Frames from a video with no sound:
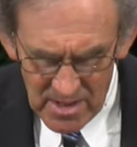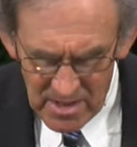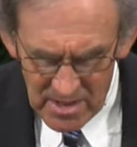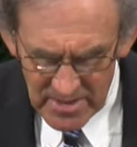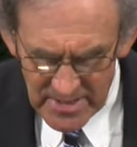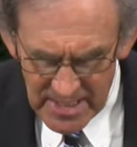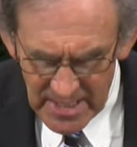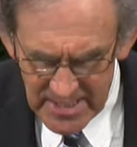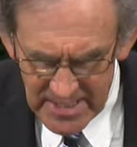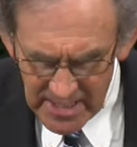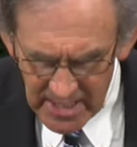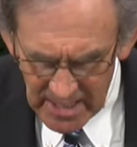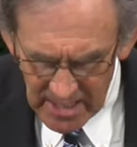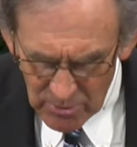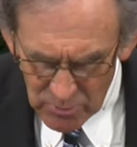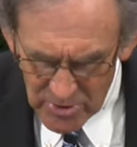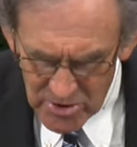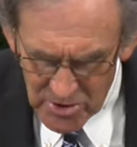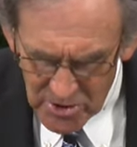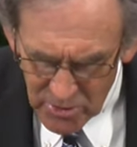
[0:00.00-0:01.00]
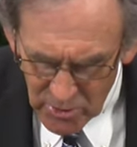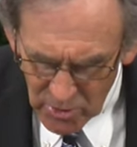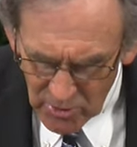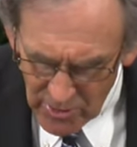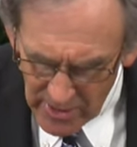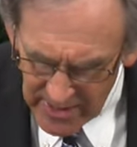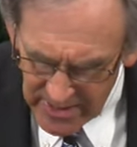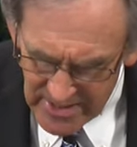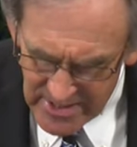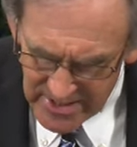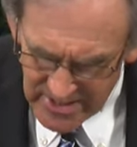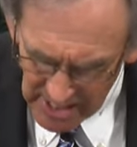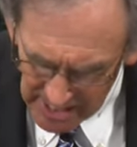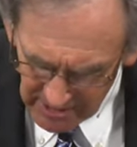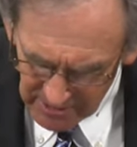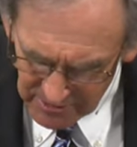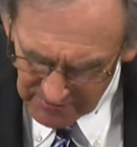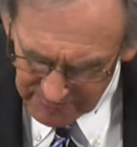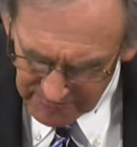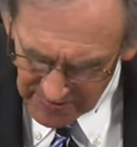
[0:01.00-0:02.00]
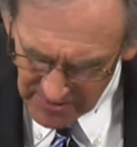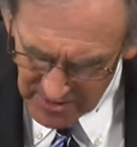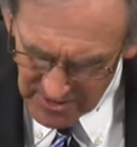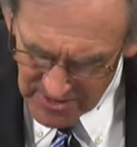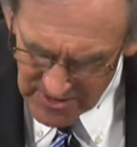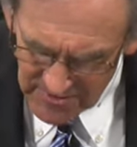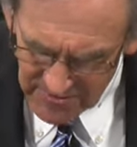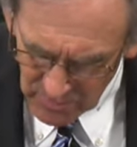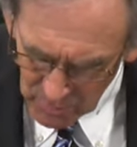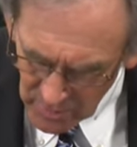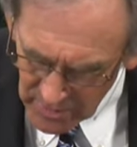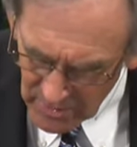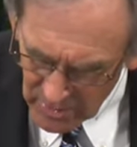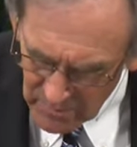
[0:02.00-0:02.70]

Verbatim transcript: It says it was too great a sacrifice for one